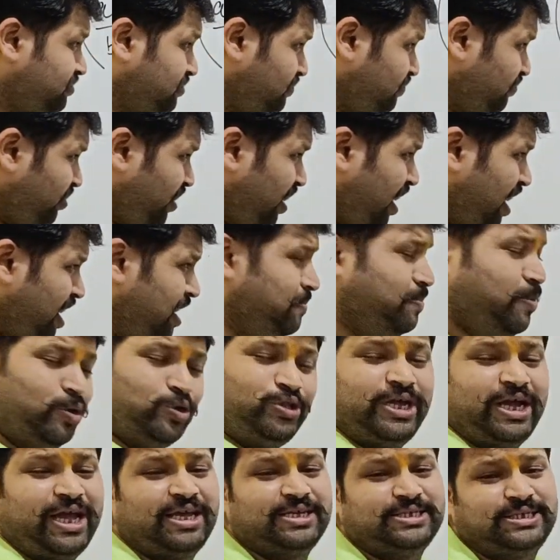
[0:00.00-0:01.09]
In both the
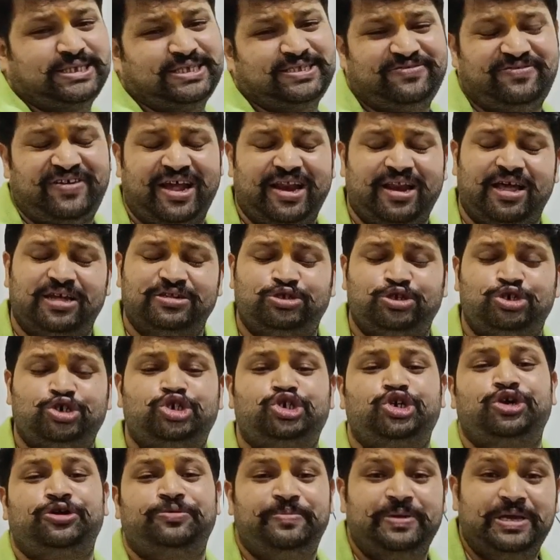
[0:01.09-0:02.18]
cases, the final answer should
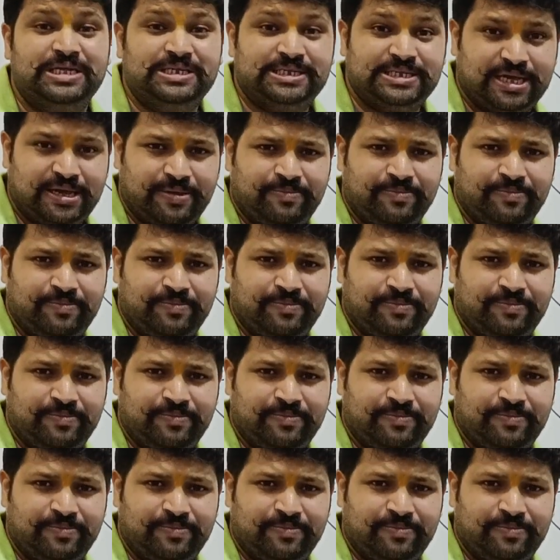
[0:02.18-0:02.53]
be same.